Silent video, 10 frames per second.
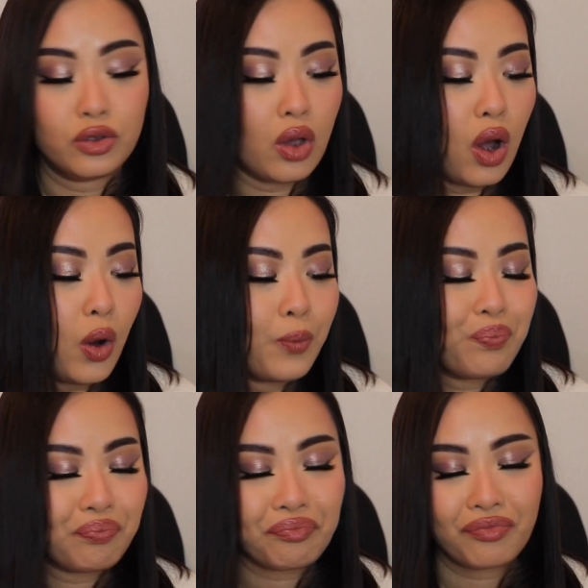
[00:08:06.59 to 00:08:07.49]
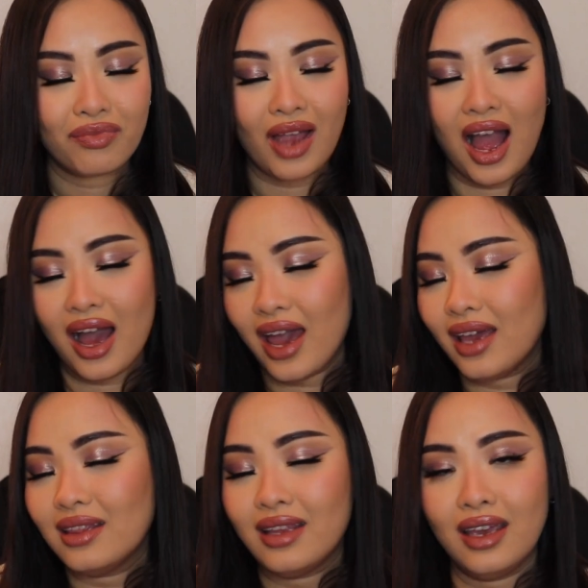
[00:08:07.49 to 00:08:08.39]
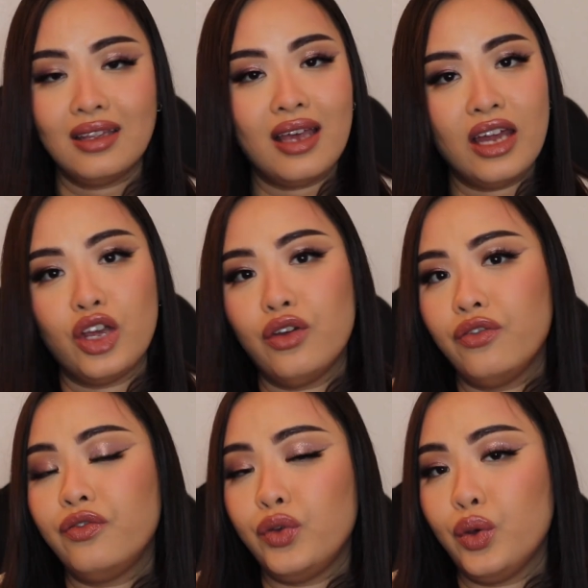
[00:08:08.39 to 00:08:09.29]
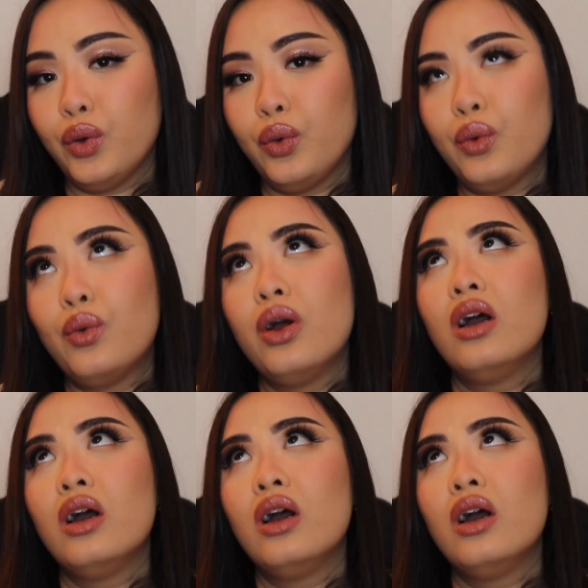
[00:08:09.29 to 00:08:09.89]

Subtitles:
So I think that if you're